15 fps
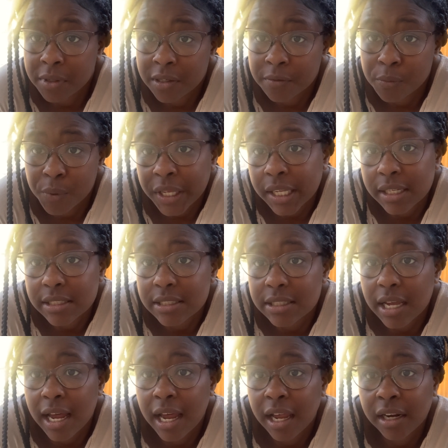of weeks
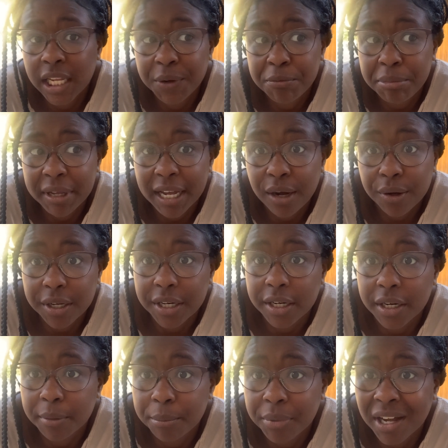and he would be out
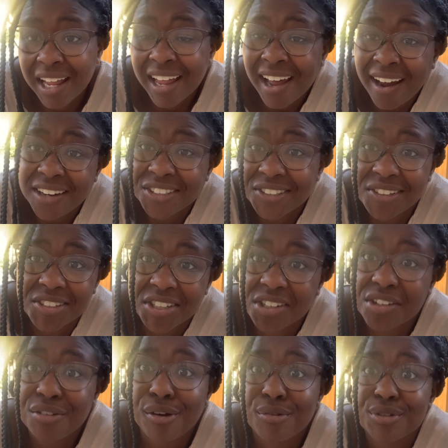here, but it actually took
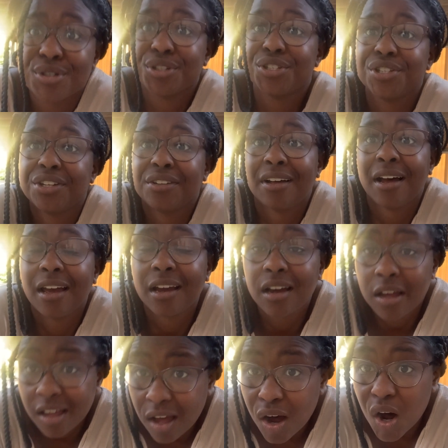closer to like
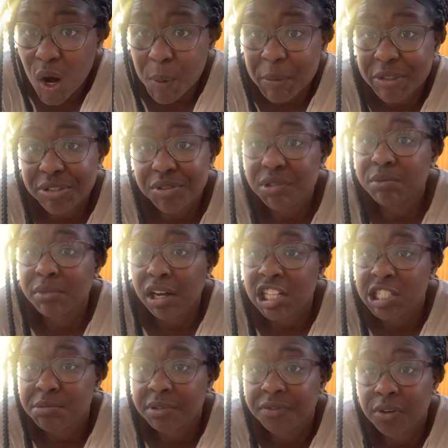almost 2
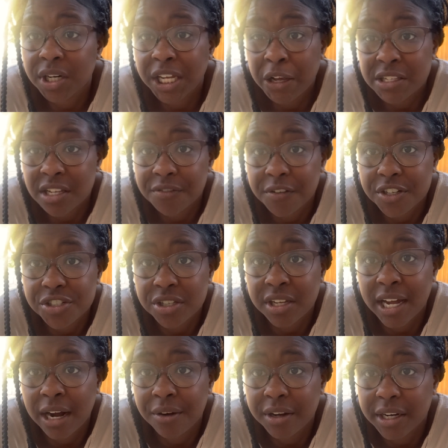months before he was officially
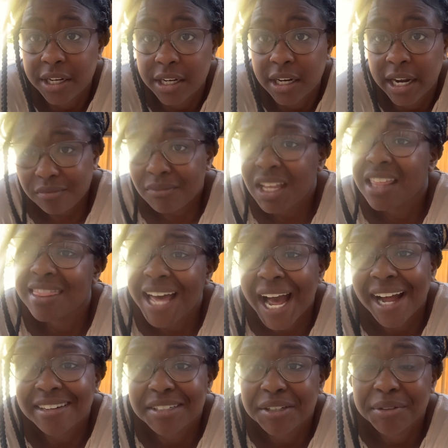out here. And
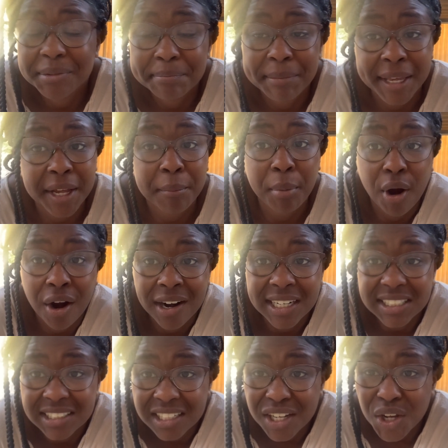that being
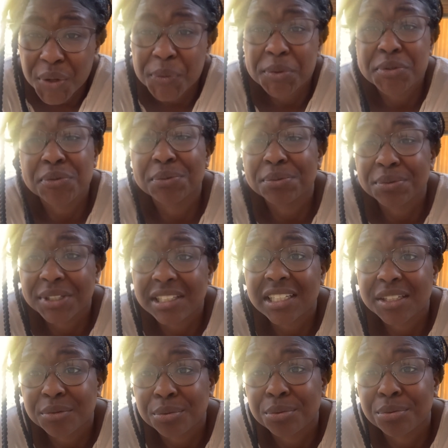apart was
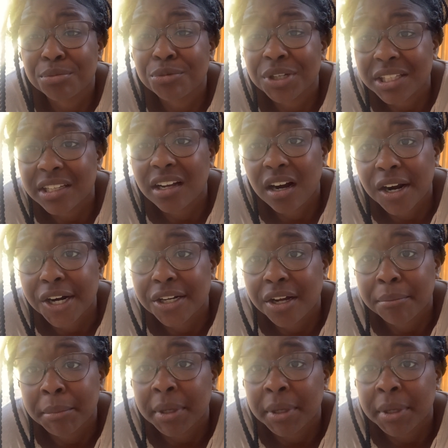really, really hard on